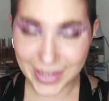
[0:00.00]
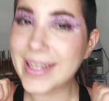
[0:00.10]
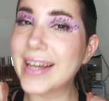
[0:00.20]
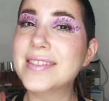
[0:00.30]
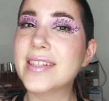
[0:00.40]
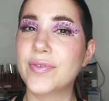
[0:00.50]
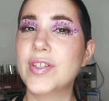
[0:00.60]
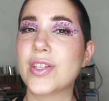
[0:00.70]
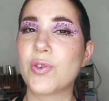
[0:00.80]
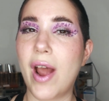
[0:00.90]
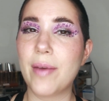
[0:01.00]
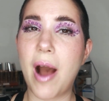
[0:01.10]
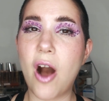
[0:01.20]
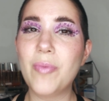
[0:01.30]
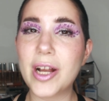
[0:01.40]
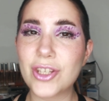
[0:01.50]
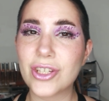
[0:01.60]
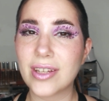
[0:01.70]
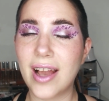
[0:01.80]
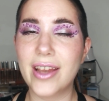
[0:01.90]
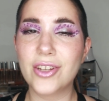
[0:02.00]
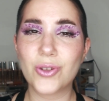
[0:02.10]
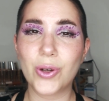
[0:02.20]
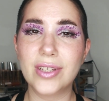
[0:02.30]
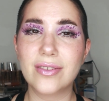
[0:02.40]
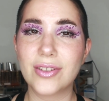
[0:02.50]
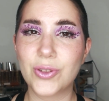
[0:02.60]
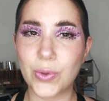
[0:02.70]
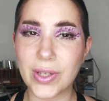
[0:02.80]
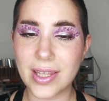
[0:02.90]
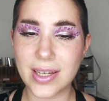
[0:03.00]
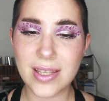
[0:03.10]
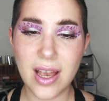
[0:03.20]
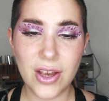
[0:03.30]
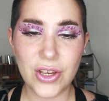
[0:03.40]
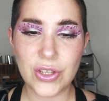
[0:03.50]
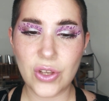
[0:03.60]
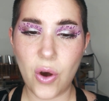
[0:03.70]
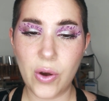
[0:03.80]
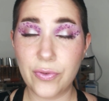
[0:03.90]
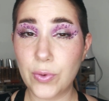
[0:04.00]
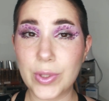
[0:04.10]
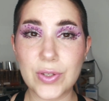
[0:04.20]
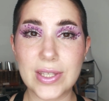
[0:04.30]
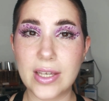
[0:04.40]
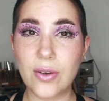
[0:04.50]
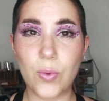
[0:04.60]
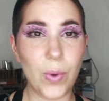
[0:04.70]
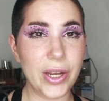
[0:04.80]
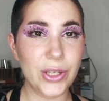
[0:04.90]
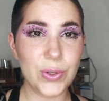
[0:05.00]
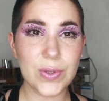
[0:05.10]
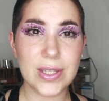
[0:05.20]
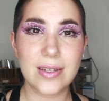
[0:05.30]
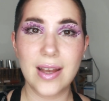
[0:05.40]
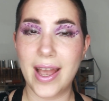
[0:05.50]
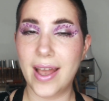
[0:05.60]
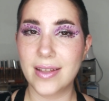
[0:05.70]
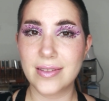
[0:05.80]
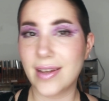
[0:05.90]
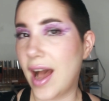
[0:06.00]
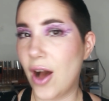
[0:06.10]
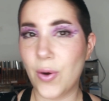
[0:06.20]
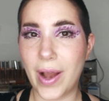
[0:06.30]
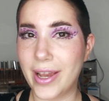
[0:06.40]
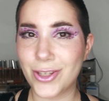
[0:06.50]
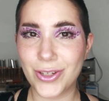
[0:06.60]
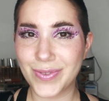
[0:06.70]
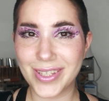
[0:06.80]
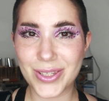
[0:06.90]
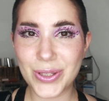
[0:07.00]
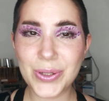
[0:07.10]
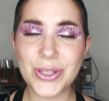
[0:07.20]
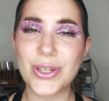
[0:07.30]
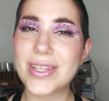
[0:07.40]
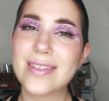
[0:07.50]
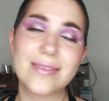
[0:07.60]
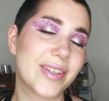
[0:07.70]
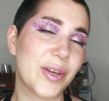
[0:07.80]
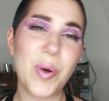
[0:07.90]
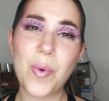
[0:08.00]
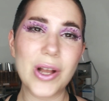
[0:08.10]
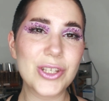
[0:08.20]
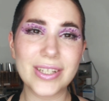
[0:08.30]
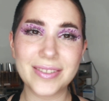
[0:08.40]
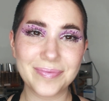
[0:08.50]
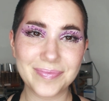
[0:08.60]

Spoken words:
I can't even describe how much I enjoyed doing this. So if you want to see what I used and how I achieved this look, just keep on watching.